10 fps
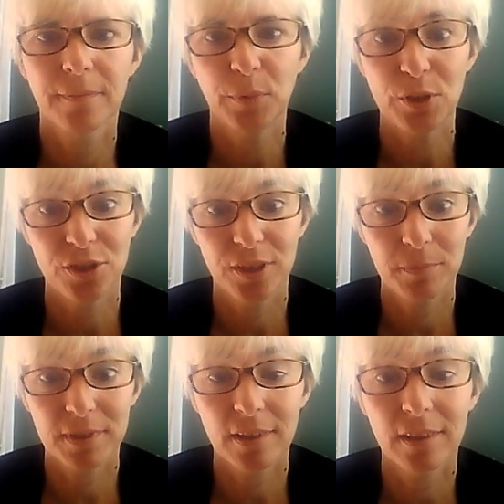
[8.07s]
which
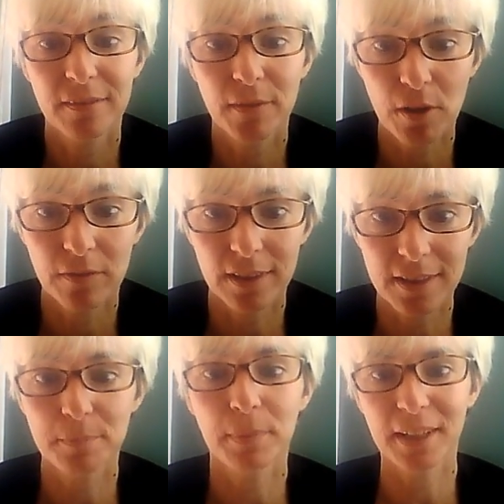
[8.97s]
seems kind of
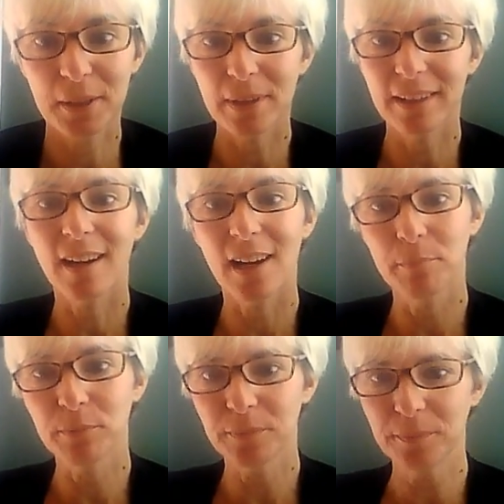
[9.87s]
obvious. But anyway,
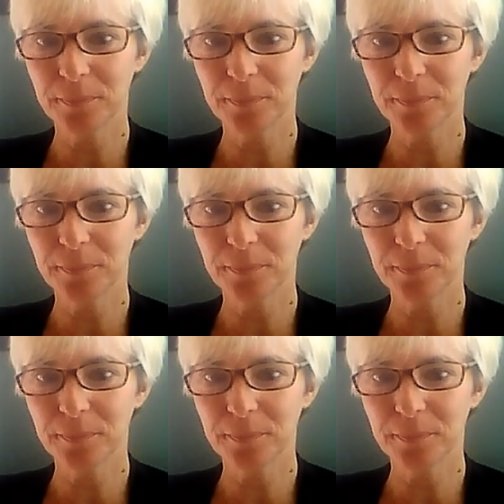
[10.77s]
I'm